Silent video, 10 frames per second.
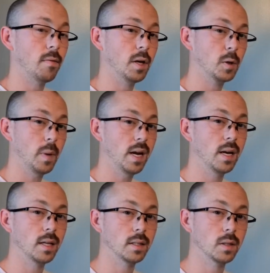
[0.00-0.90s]
I finished
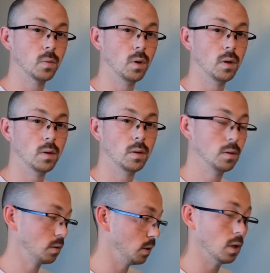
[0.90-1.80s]
painting this wall,
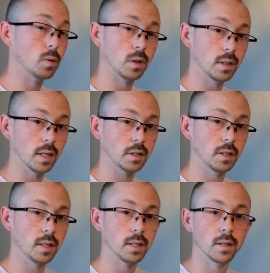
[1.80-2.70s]
the lower
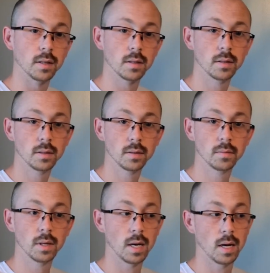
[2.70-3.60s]
section here,
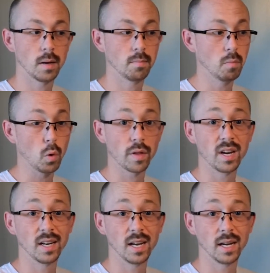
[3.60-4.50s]
uh, more
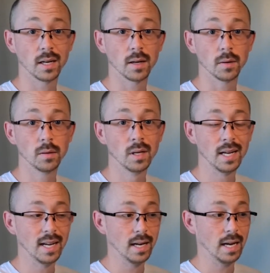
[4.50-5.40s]
than a day ago.
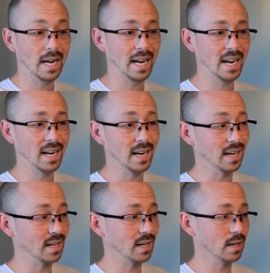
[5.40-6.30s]

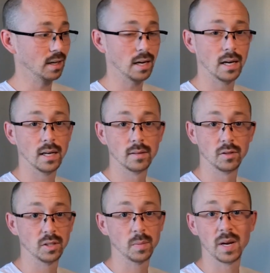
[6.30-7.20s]
And
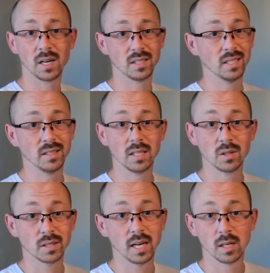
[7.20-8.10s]
just to be honest, it, it
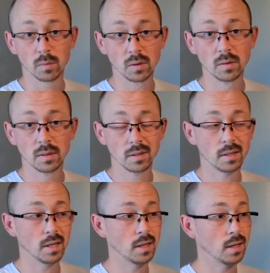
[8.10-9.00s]
looks terrible.
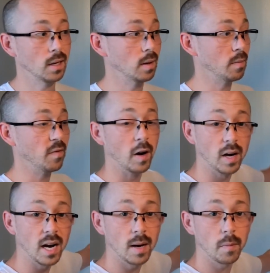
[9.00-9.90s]
Uh, I'm
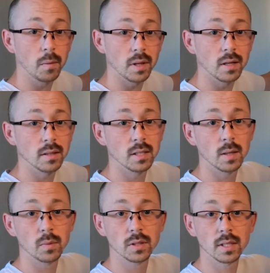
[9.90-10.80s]
very happy with how this
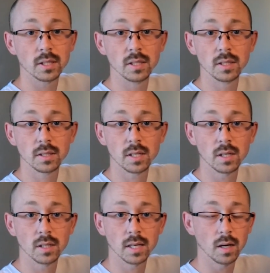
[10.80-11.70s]
upper section has
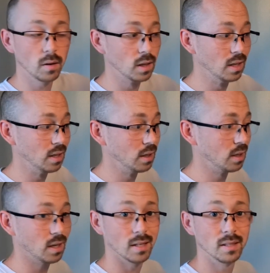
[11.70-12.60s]
turned out.
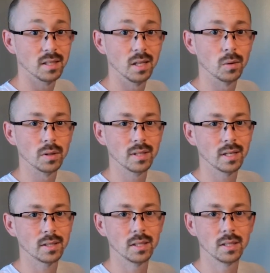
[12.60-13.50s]
Uh, this lower
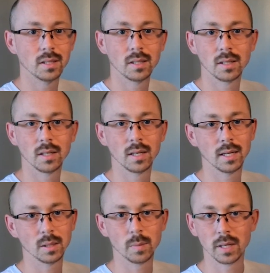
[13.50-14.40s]
section
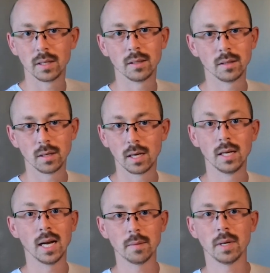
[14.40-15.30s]
has been a
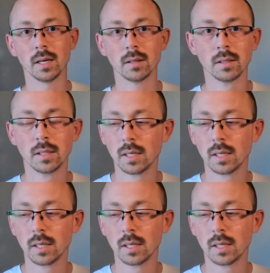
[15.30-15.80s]
nightmare.